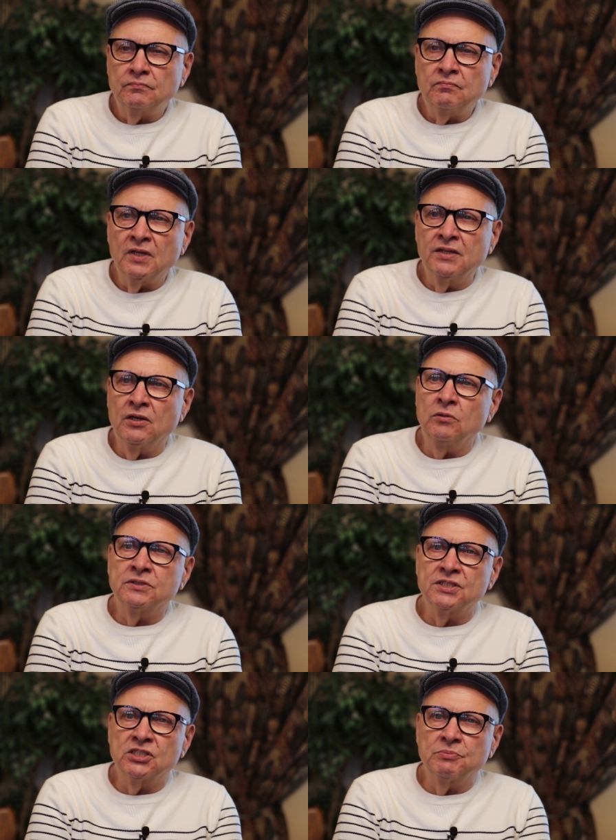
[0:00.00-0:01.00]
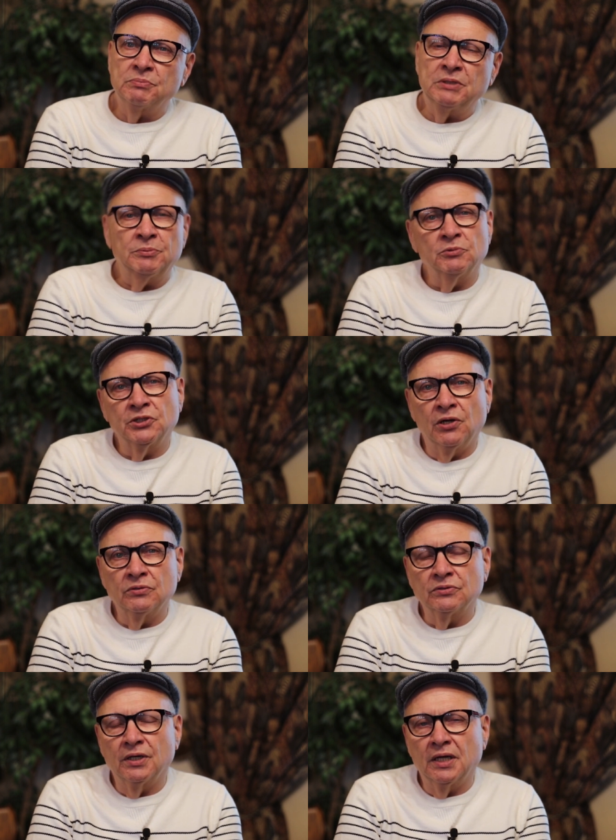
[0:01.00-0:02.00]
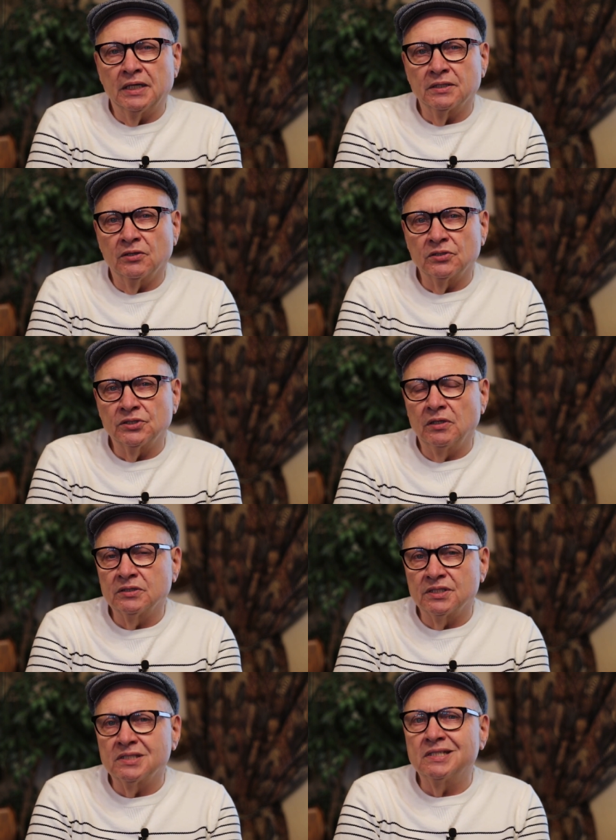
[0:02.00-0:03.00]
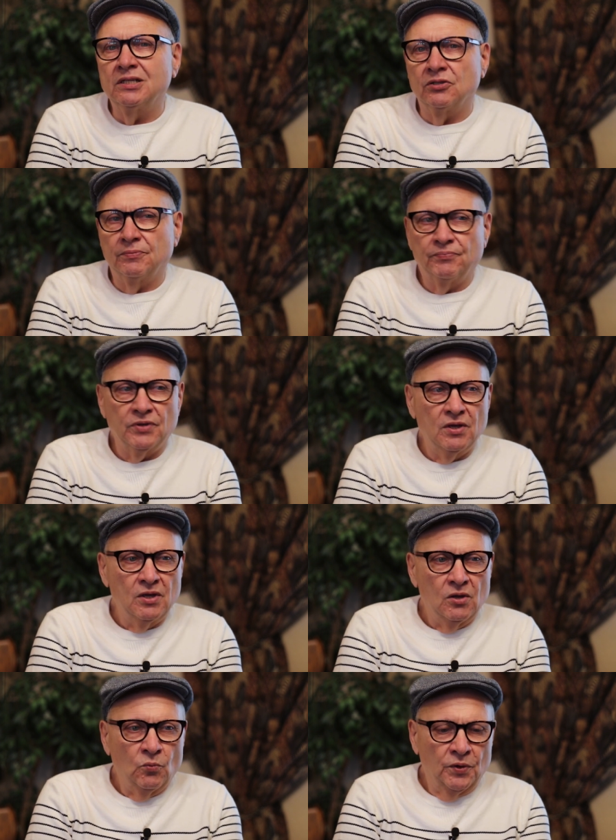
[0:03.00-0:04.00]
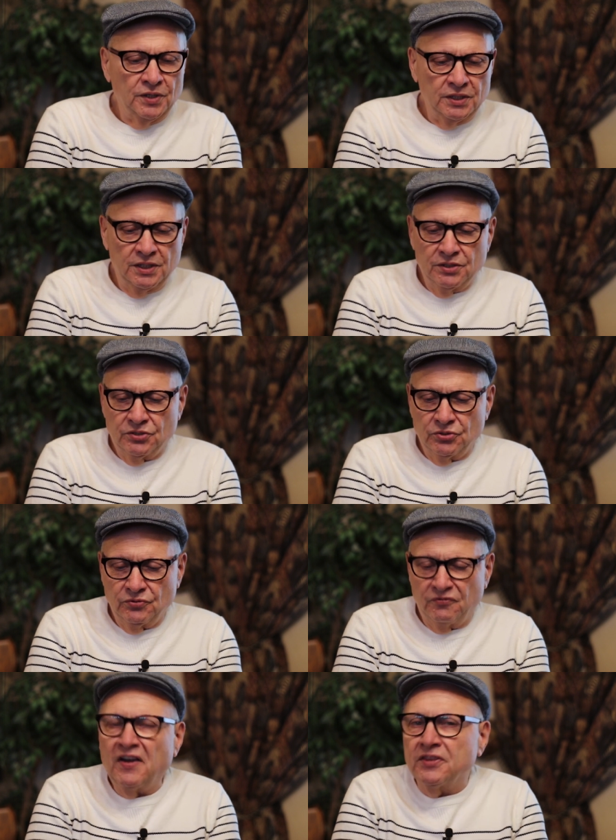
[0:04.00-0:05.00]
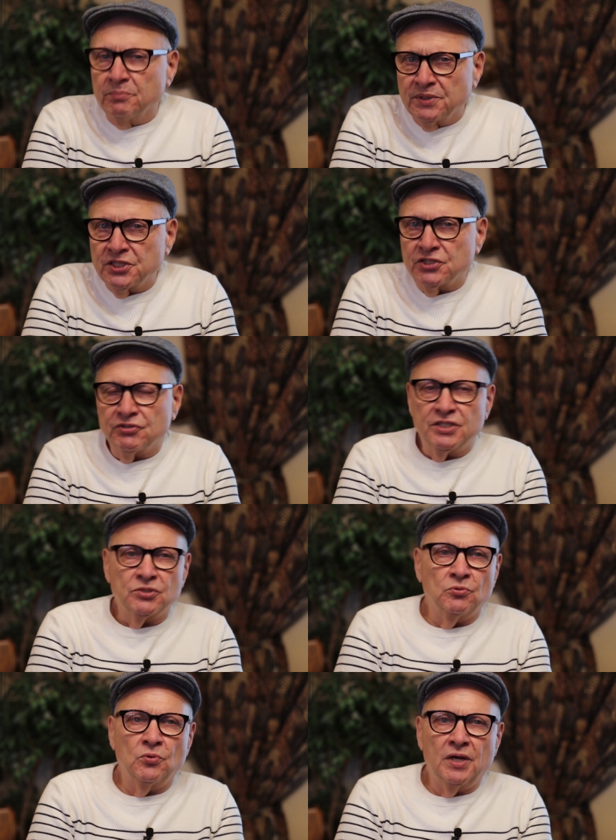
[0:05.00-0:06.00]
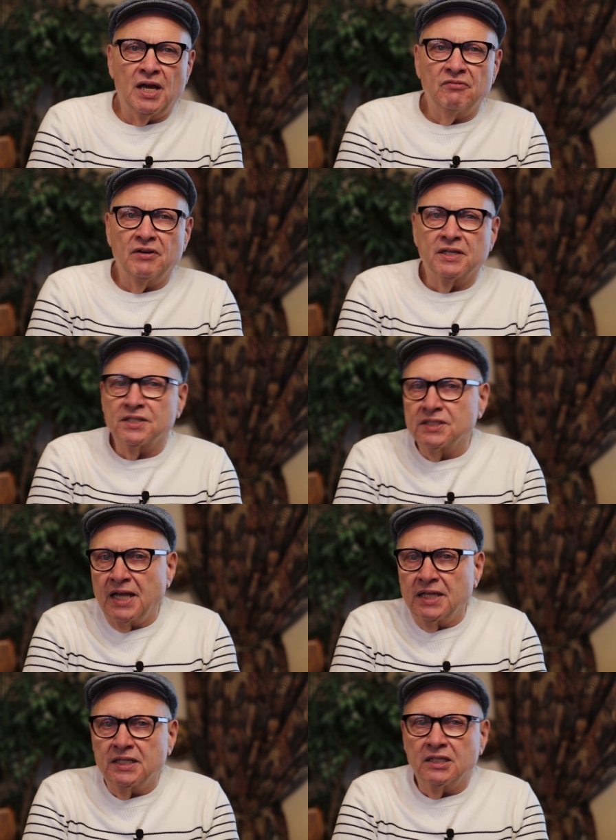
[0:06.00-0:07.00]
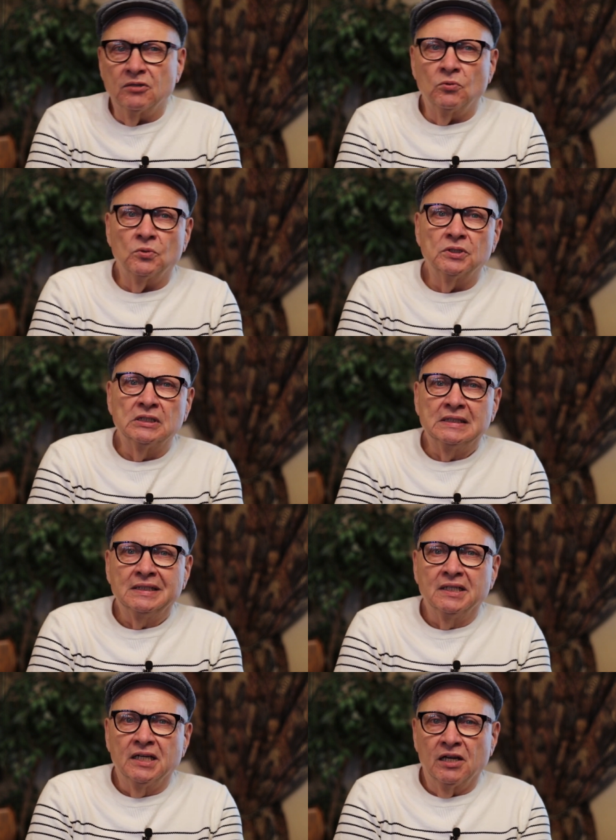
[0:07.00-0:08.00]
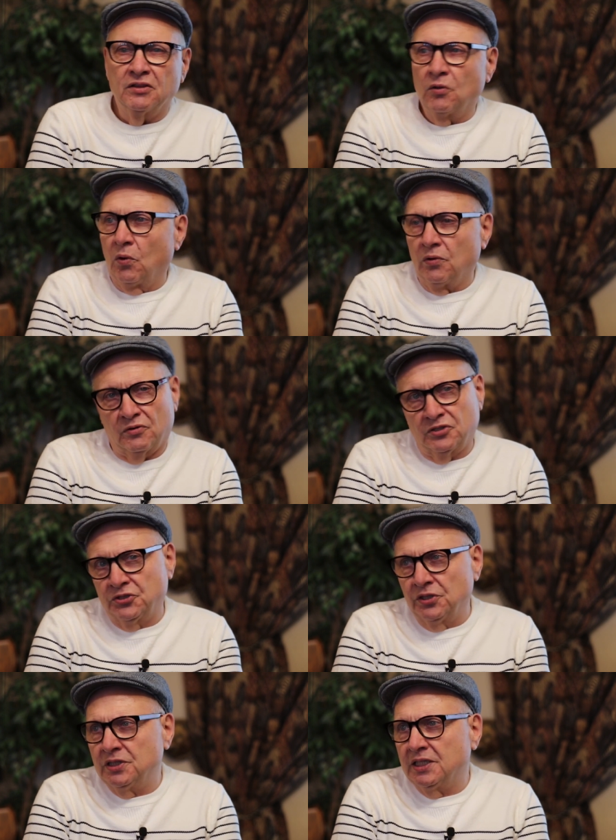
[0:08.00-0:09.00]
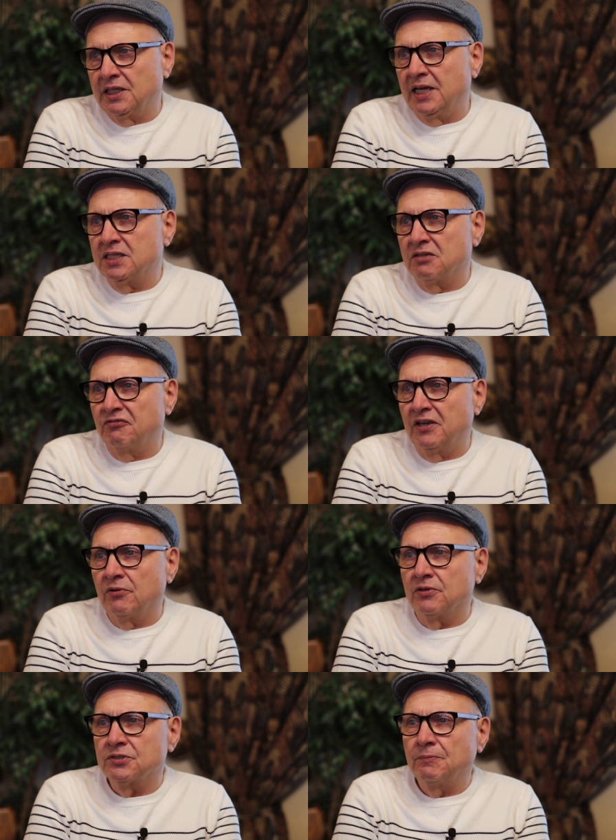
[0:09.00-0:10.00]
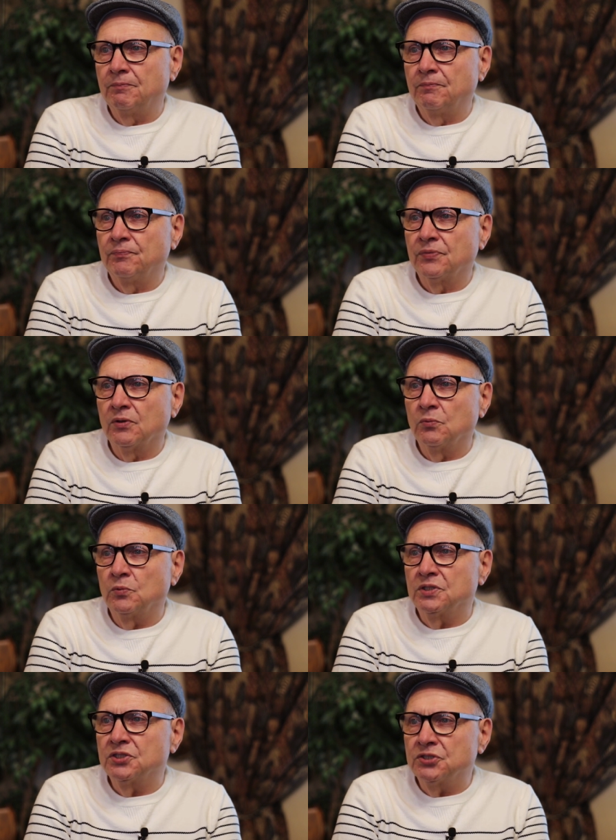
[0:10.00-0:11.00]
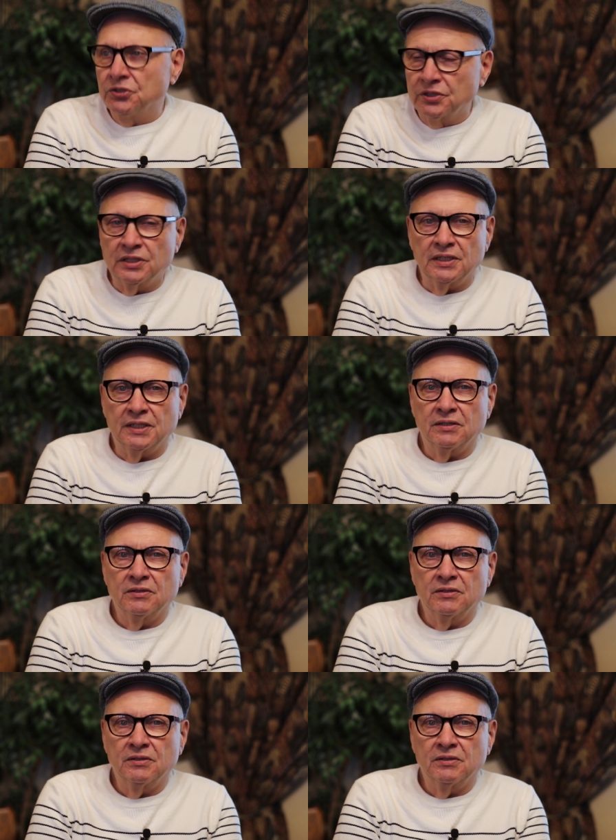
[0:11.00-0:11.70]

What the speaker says: In the Old Testament, people would go and consult a seer when they needed to fathom mysteries or have understanding, or certainly kings and pharaohs would certainly